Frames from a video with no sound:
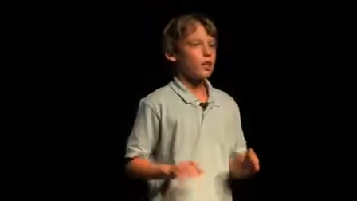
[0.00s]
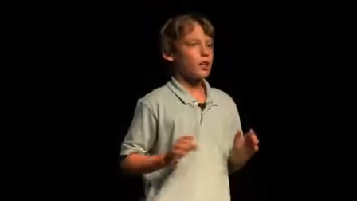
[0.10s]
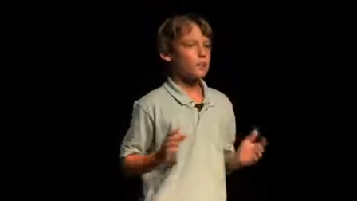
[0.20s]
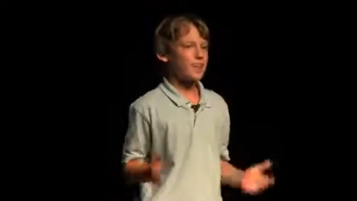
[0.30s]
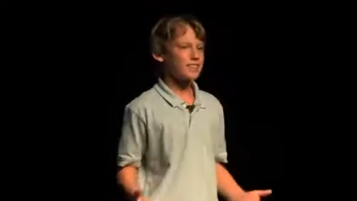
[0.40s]

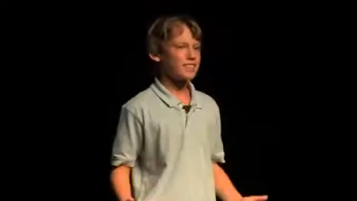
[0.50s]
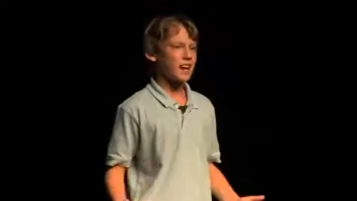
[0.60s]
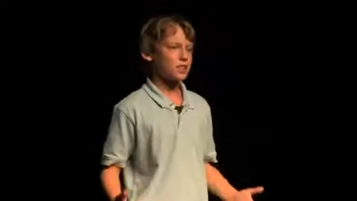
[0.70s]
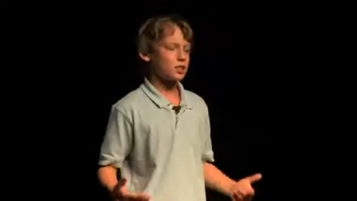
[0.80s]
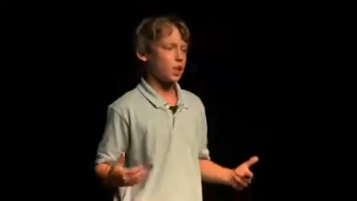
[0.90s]
like
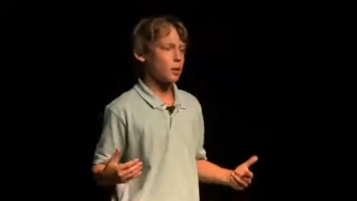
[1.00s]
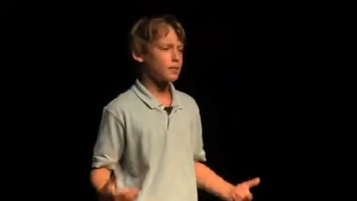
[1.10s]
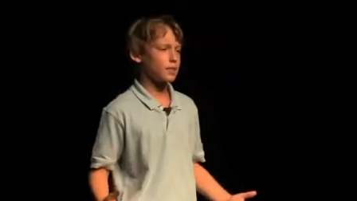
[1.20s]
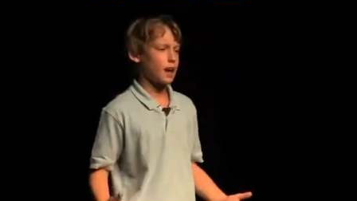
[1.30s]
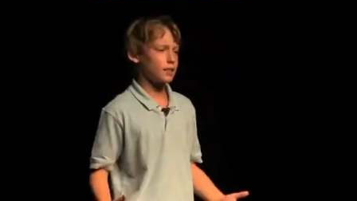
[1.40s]
pesticides and
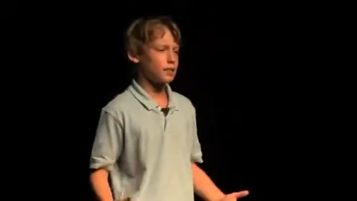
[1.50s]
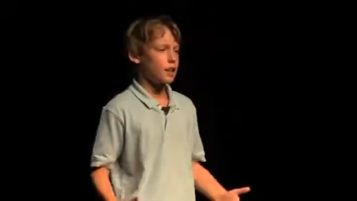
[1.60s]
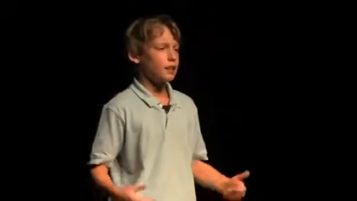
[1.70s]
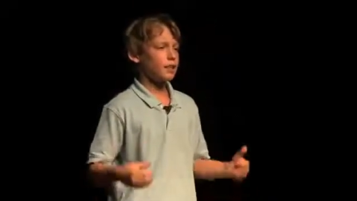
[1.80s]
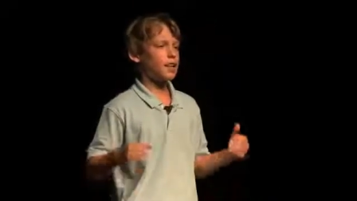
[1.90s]
herbicides,
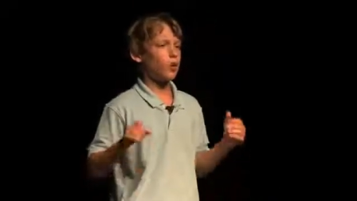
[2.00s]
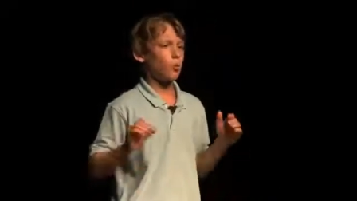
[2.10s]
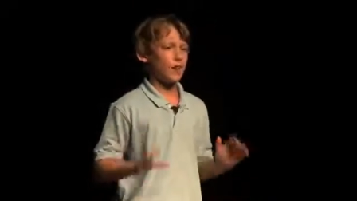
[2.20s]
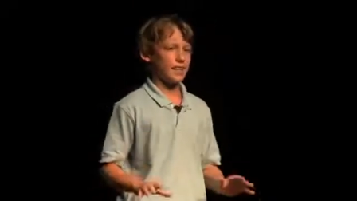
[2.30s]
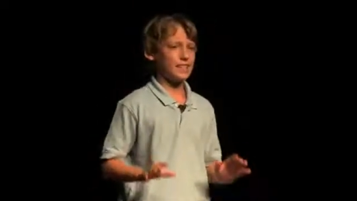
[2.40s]
to kill
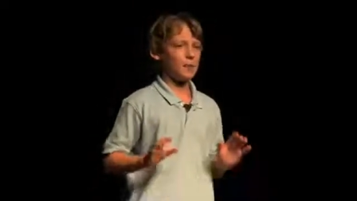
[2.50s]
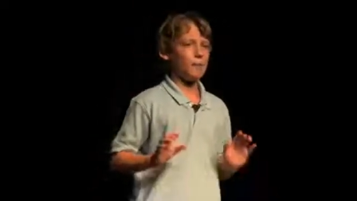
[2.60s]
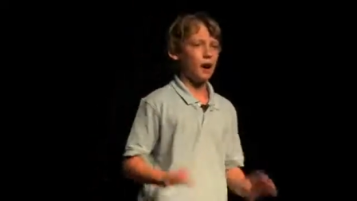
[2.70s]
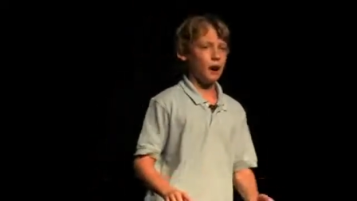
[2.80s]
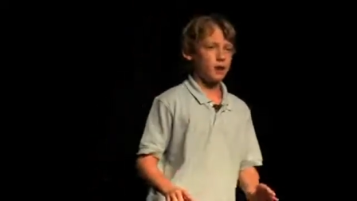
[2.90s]
weeds
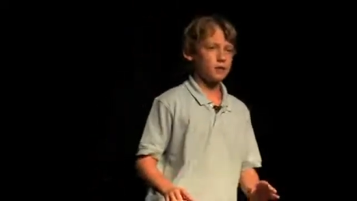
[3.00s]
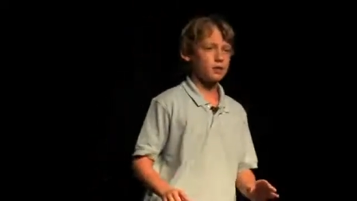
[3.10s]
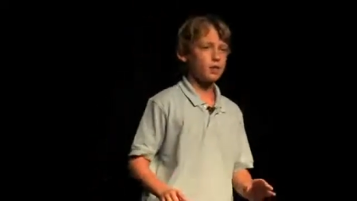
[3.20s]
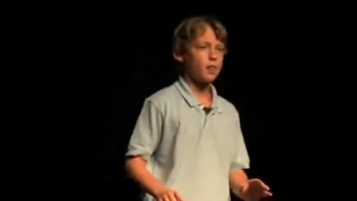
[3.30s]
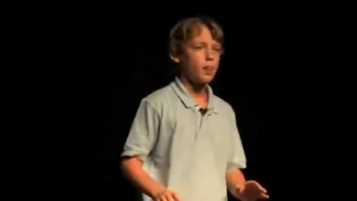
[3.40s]
and
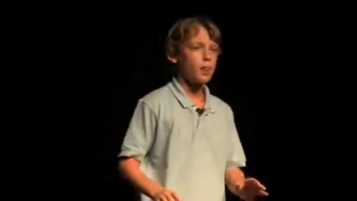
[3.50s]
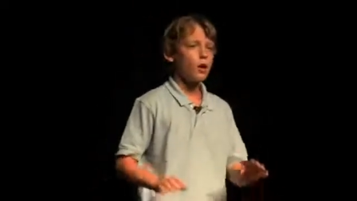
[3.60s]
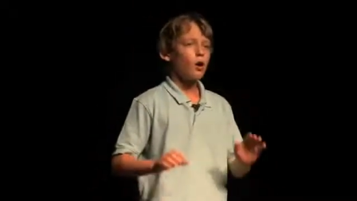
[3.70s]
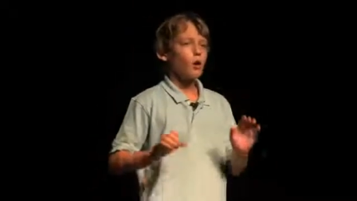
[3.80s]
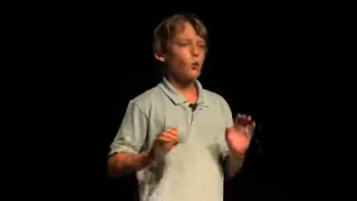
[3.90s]
bugs.
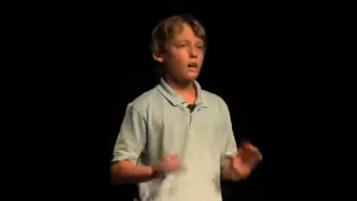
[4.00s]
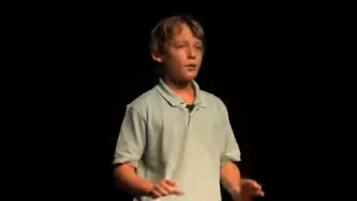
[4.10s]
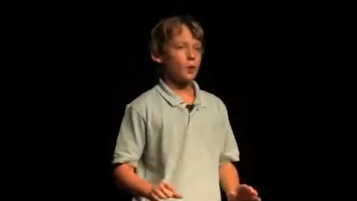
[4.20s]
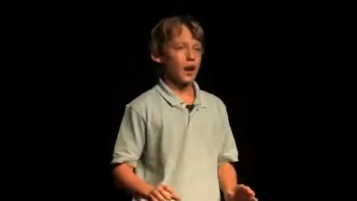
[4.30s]
When it